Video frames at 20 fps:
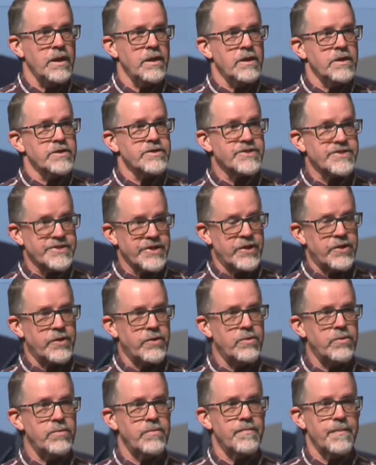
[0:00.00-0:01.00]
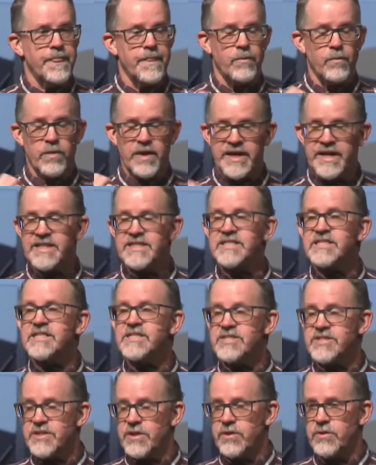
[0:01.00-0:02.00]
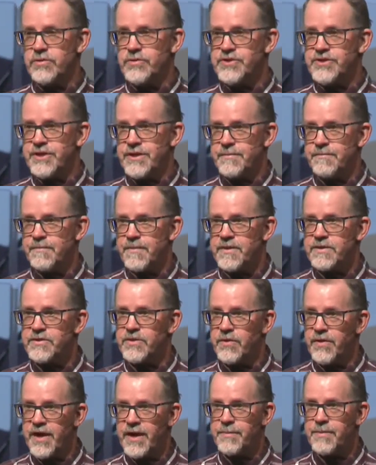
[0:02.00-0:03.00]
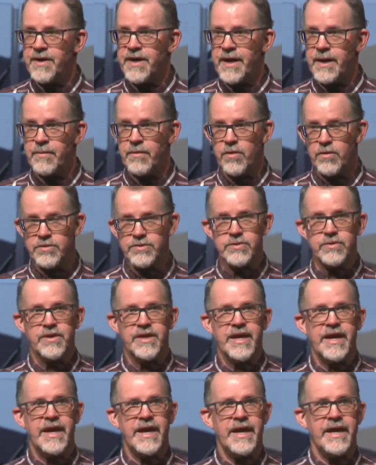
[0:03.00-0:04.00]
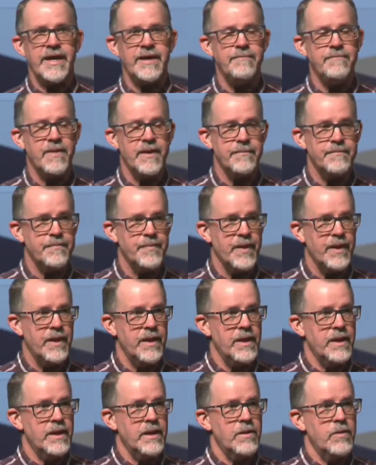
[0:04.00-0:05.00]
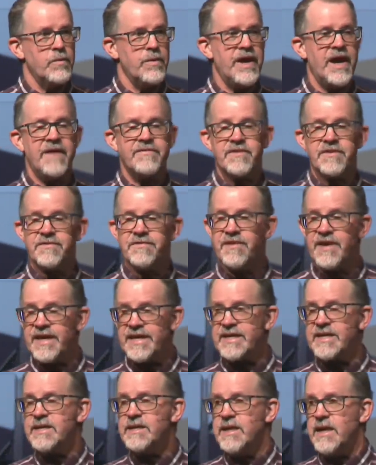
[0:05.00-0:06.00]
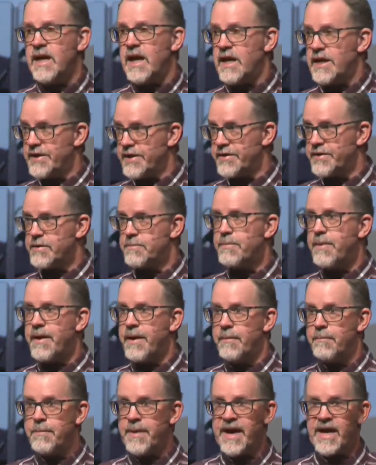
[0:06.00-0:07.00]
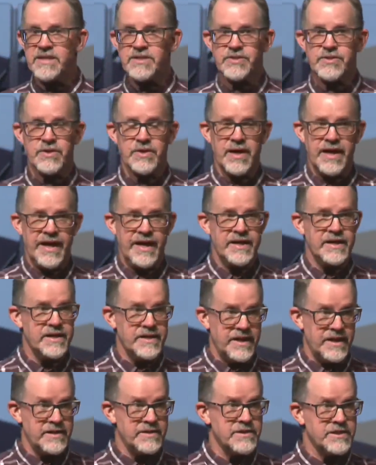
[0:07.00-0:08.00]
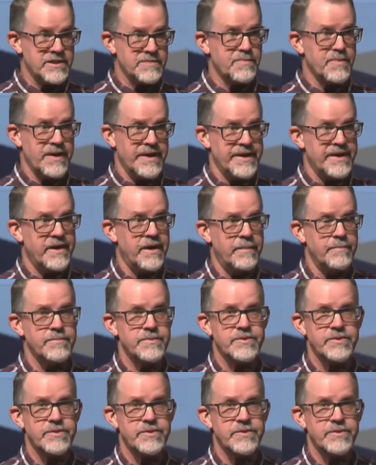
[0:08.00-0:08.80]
So what is the solution? So Abraham goes, okay, we have to find another pasture land and then split up.